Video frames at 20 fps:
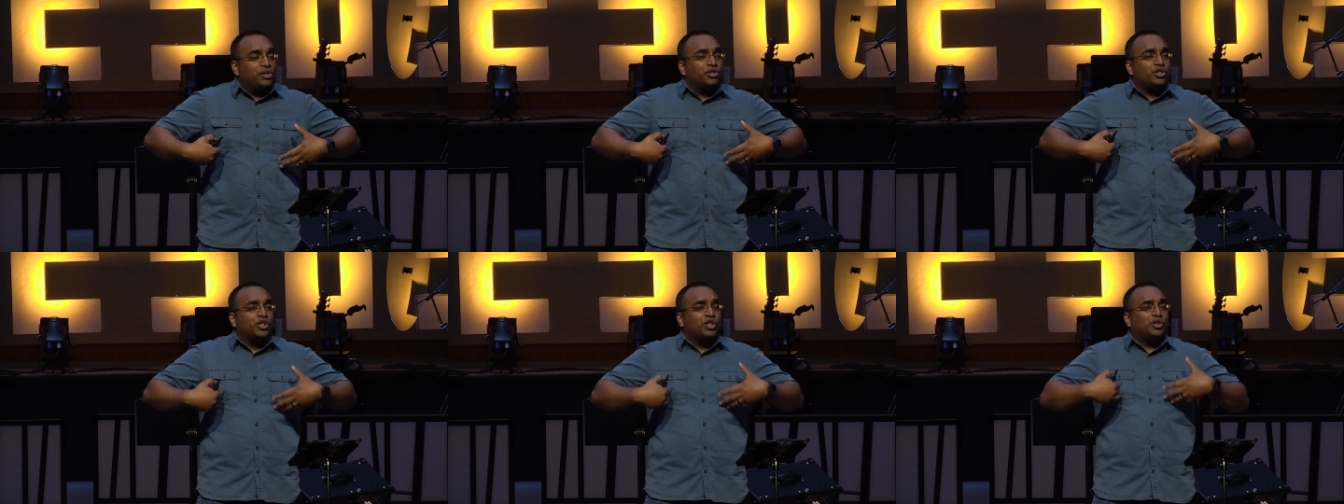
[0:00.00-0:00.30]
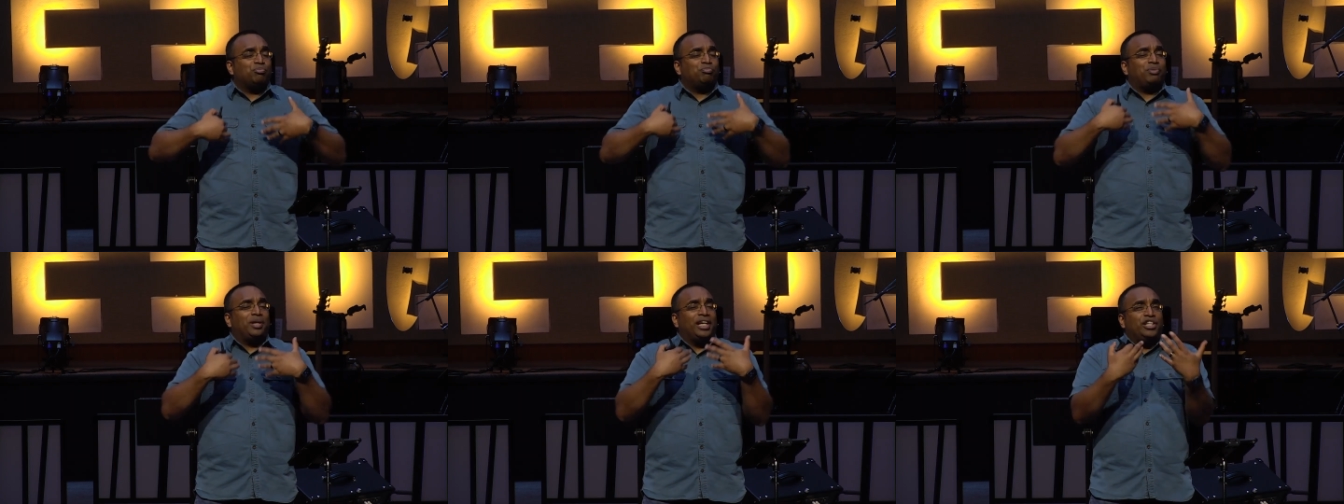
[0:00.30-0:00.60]

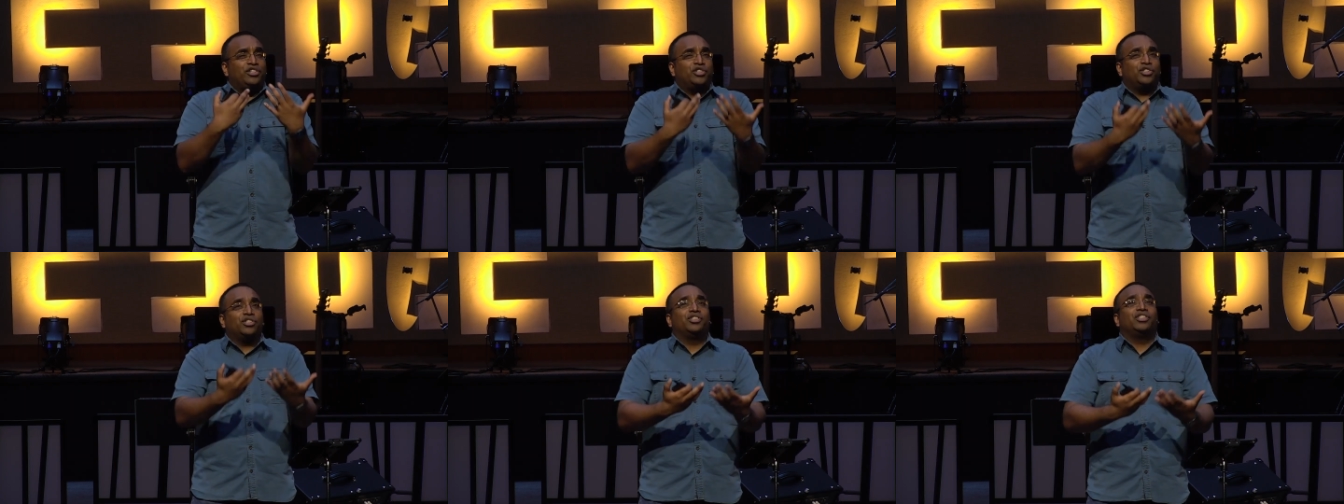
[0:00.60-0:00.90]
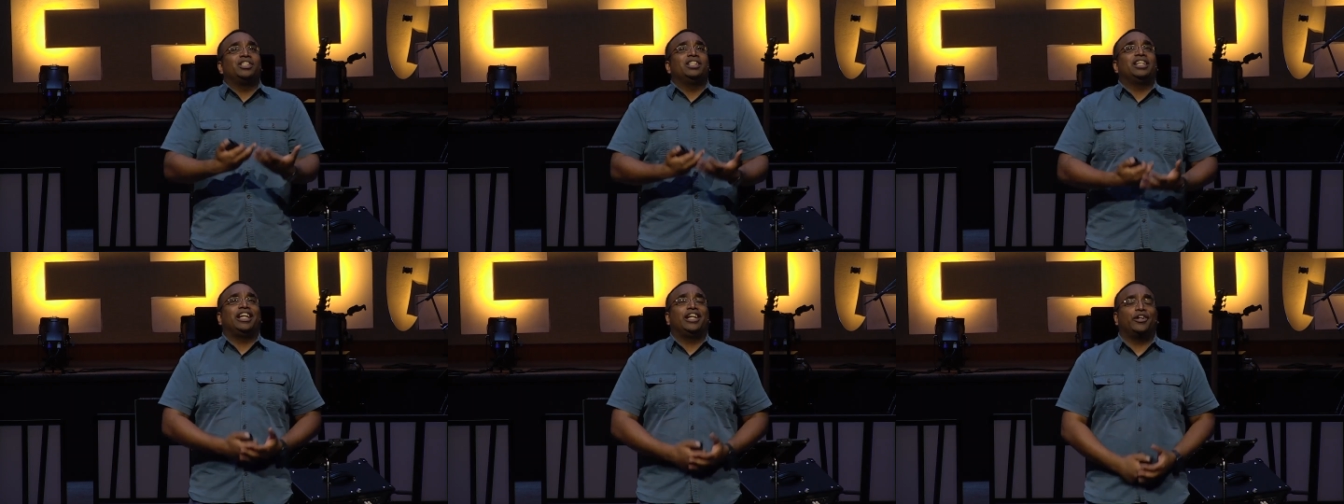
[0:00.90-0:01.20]
this patience
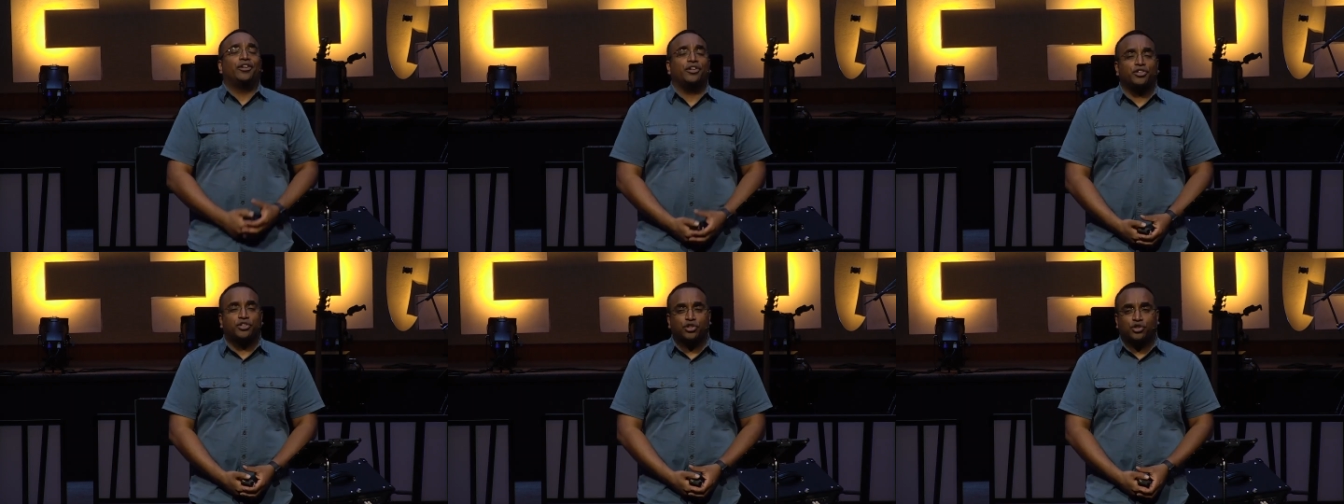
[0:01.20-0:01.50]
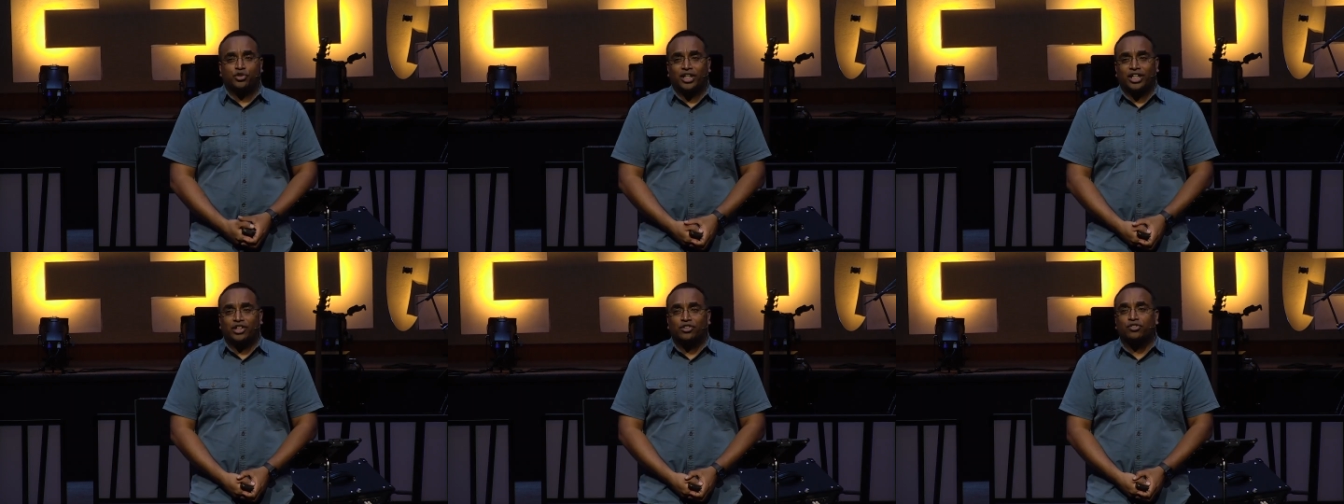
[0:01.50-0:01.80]
and character
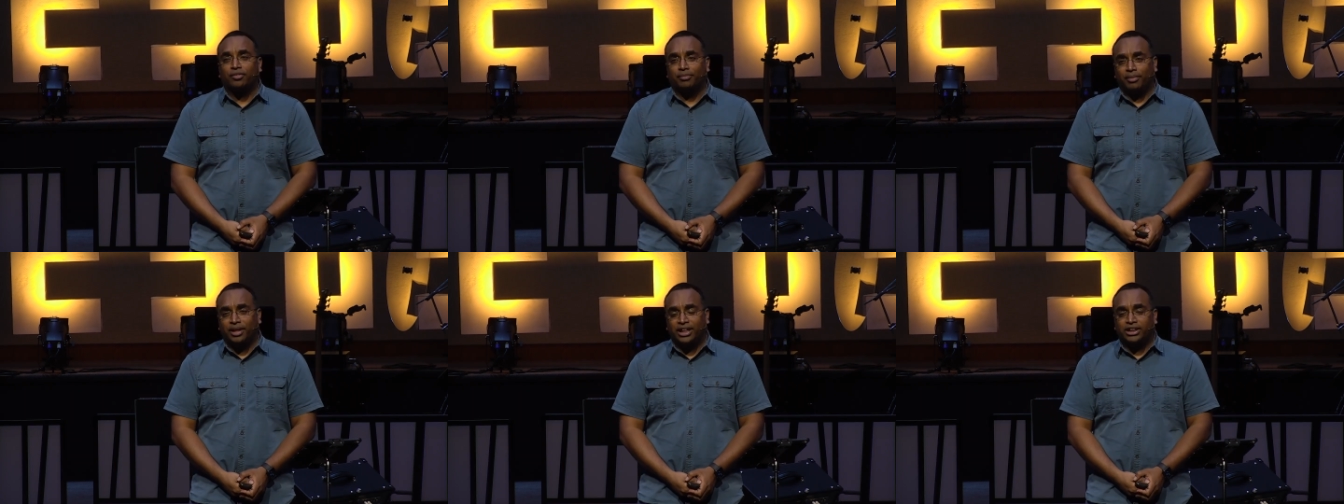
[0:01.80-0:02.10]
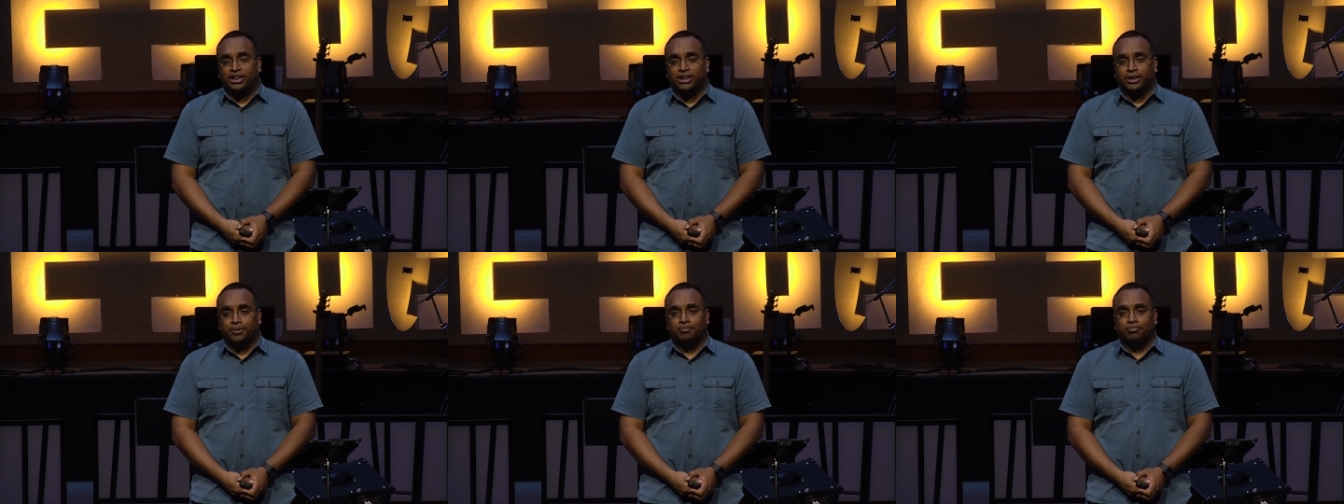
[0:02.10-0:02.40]

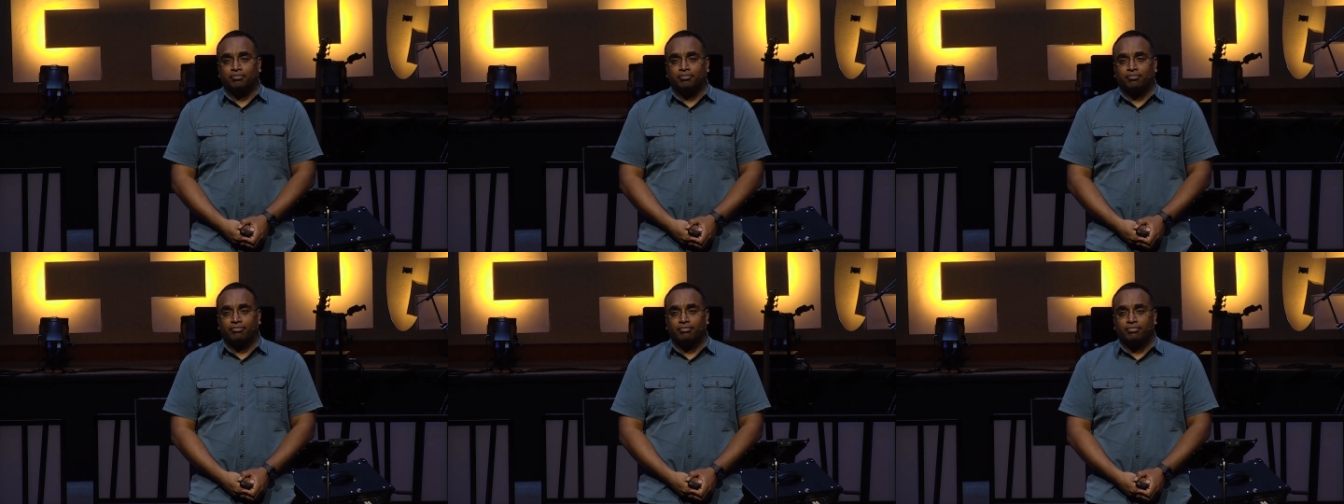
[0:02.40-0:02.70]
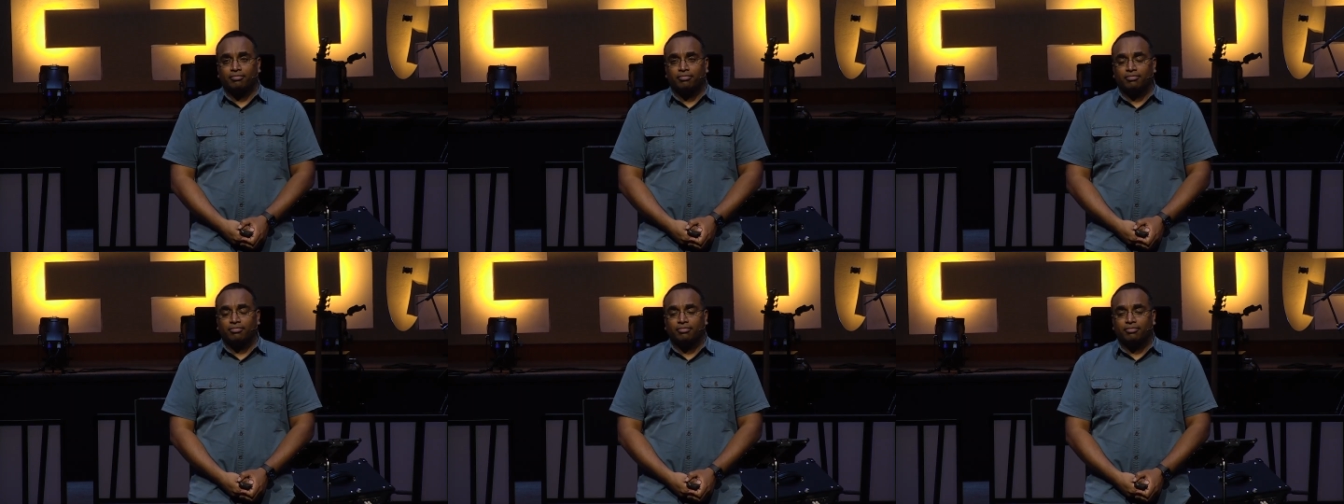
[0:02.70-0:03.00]
transformation.
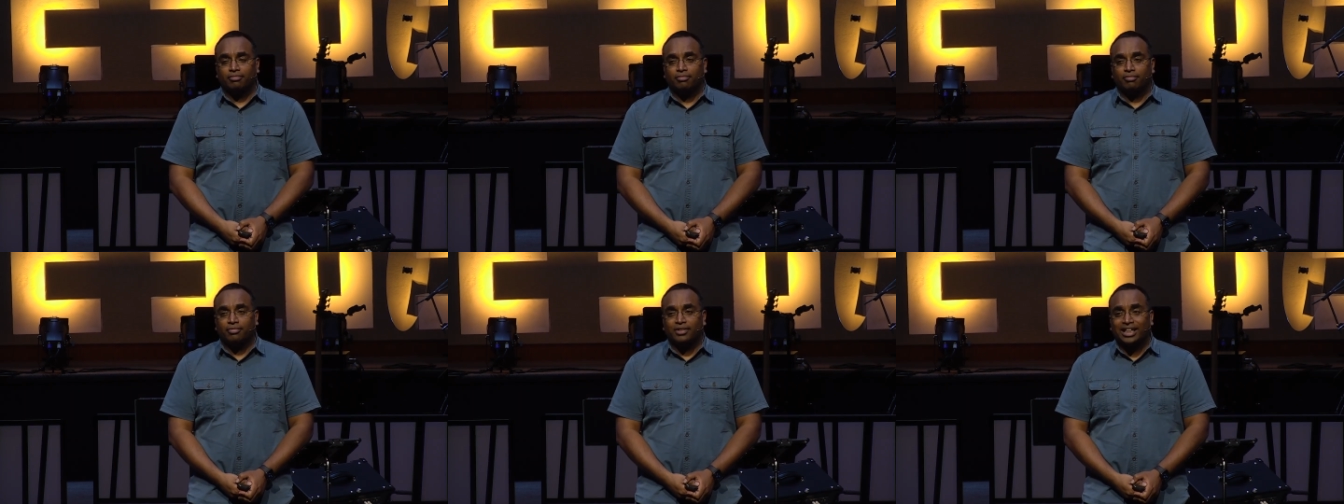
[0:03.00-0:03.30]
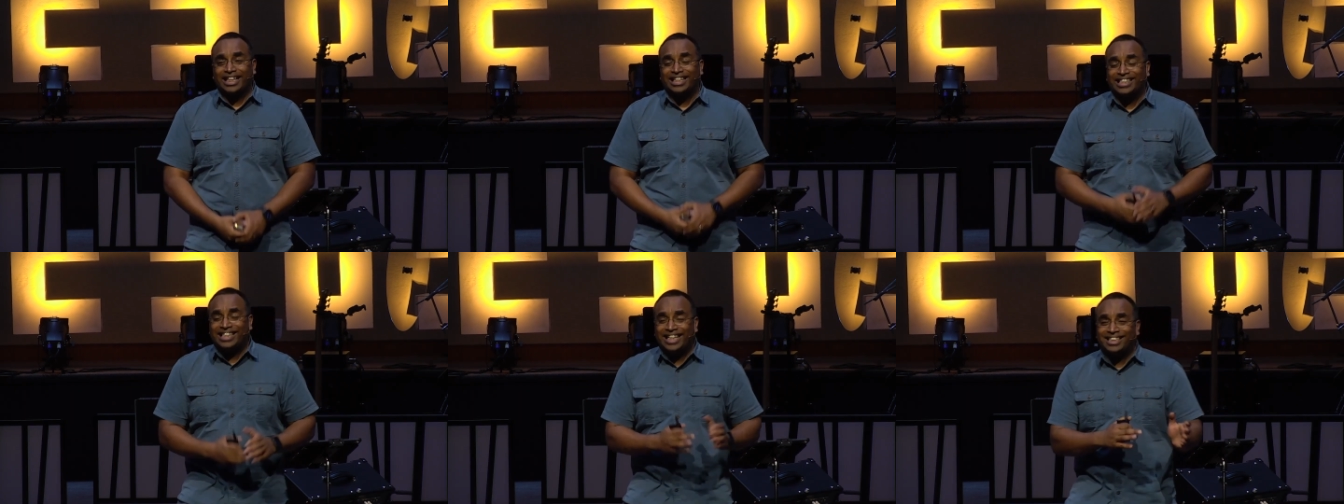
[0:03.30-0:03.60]

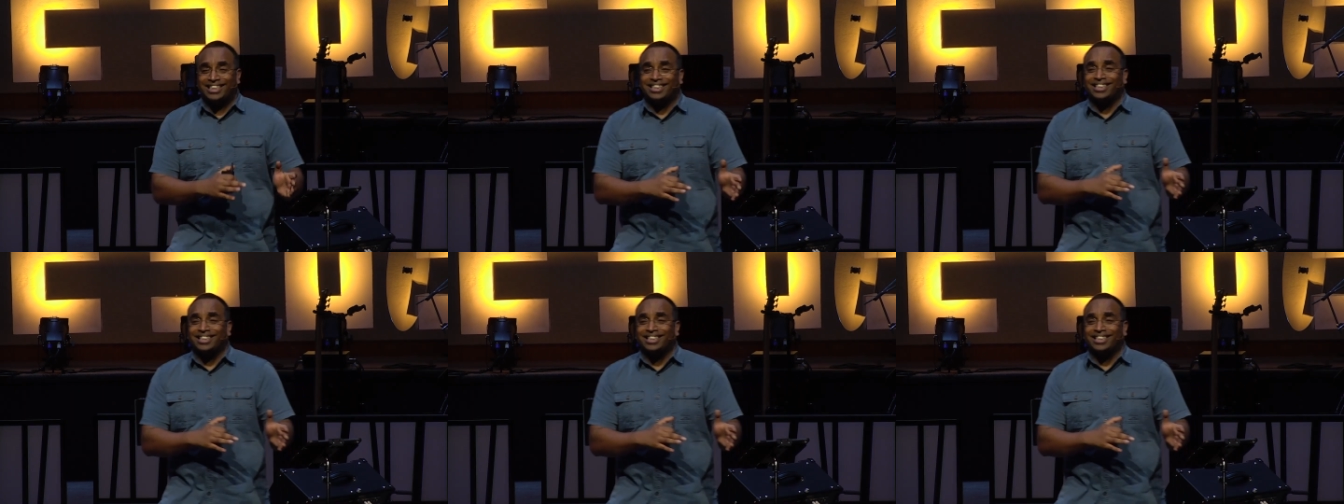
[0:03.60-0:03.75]
It takes